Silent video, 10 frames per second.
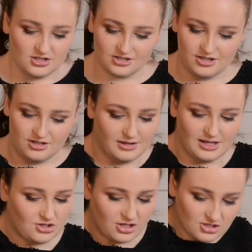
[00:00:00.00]
So
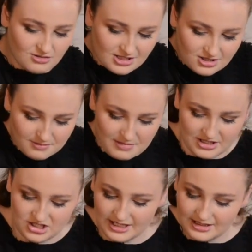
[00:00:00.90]
don't stress too
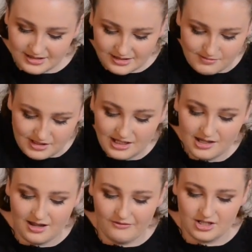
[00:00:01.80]
much. Like, this is really
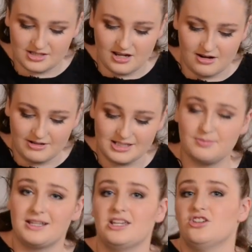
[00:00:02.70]
a versatile
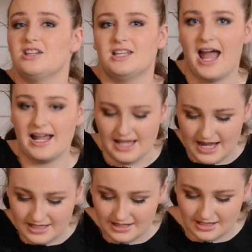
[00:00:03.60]
recipe that you can add
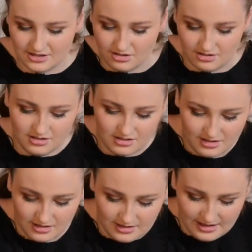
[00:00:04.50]
anything to
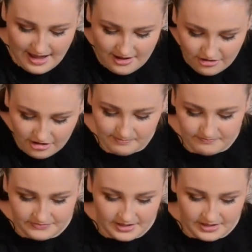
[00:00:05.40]
at home.